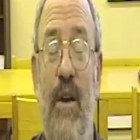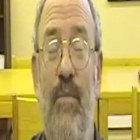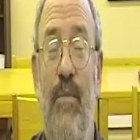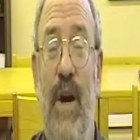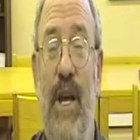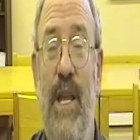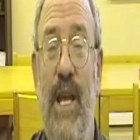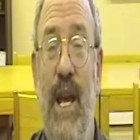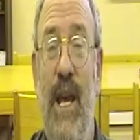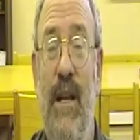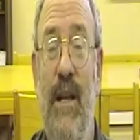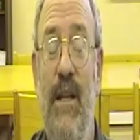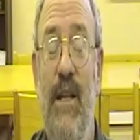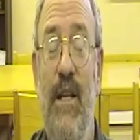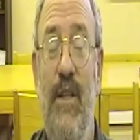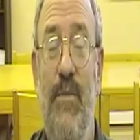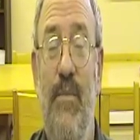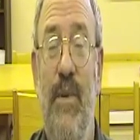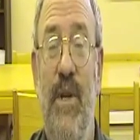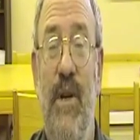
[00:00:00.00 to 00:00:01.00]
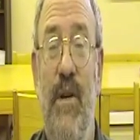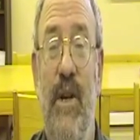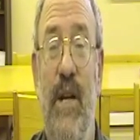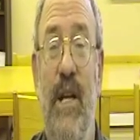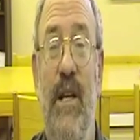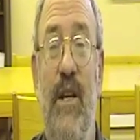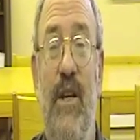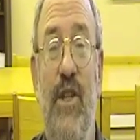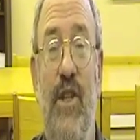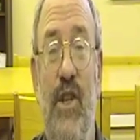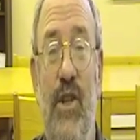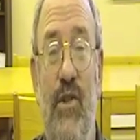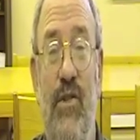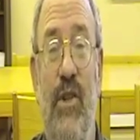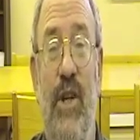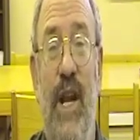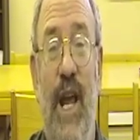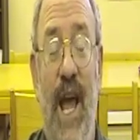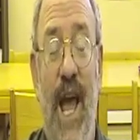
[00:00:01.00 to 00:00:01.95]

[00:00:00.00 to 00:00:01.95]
by the end of this period, children